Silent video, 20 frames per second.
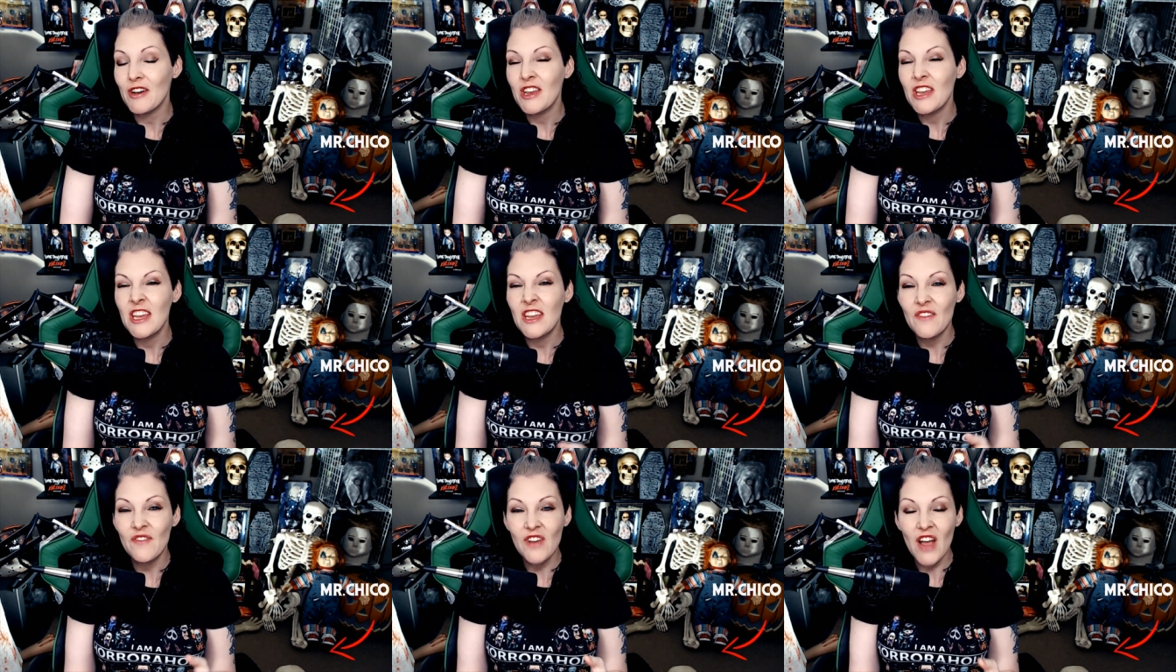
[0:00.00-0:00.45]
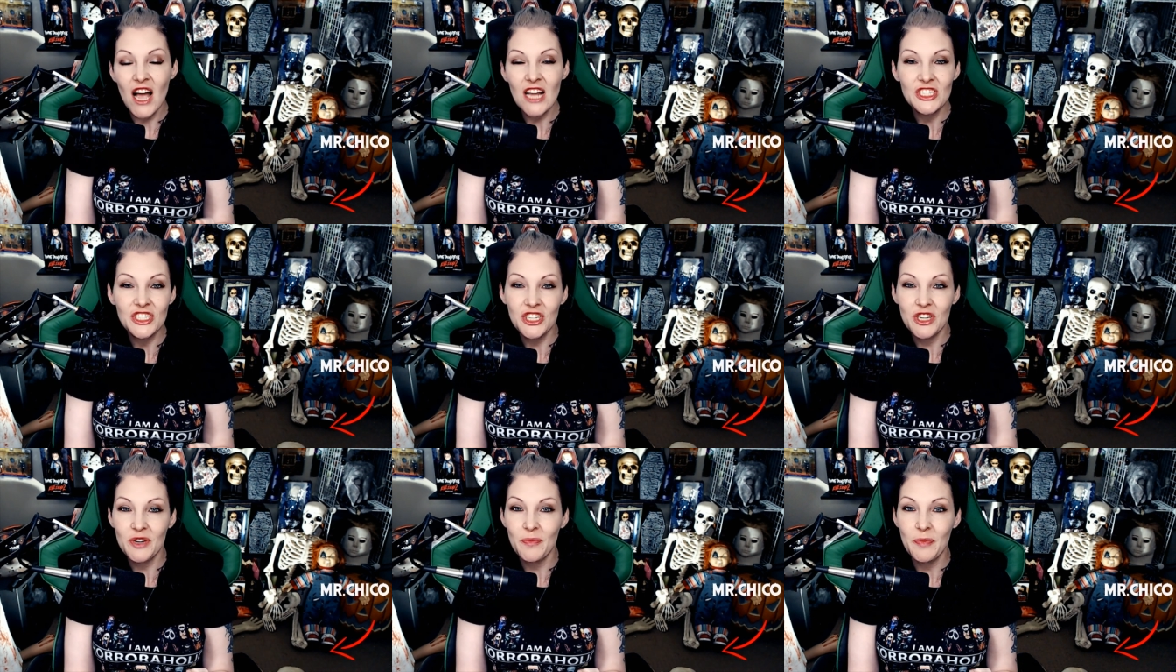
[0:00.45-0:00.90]
you've got
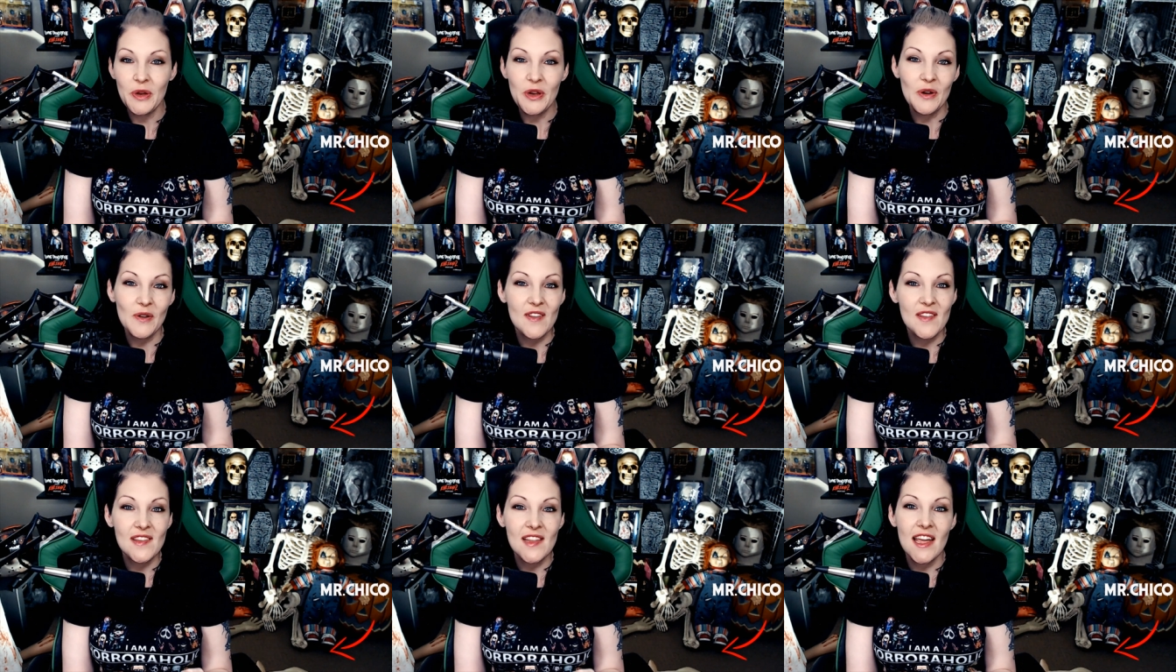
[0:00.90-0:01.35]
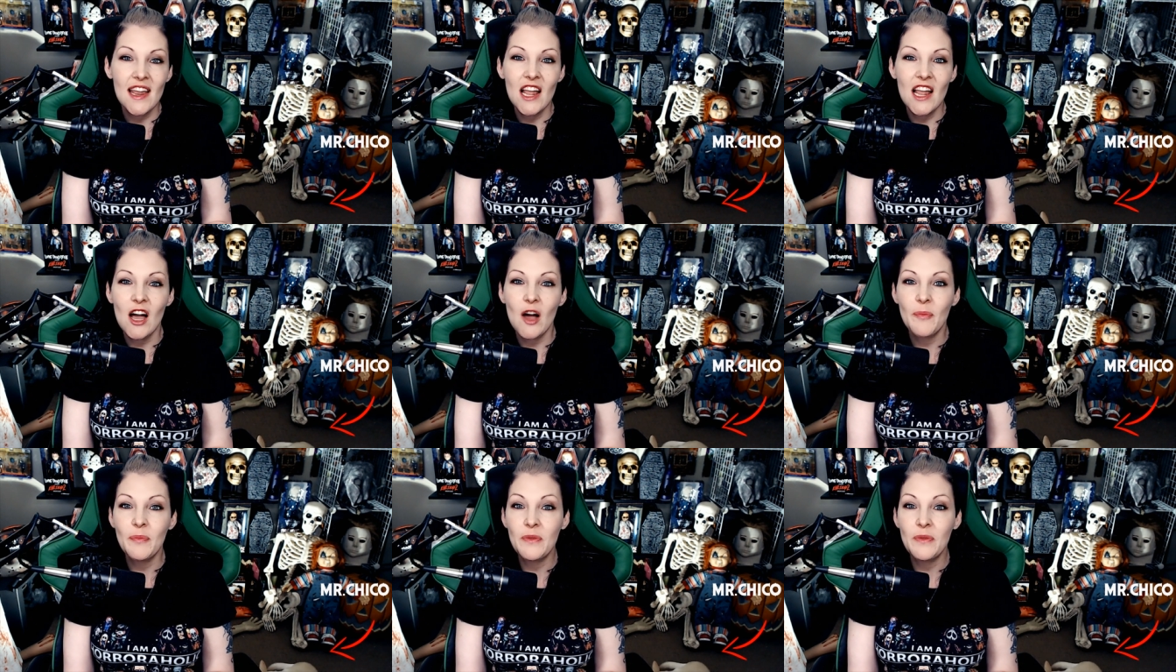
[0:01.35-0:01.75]
your computer set up,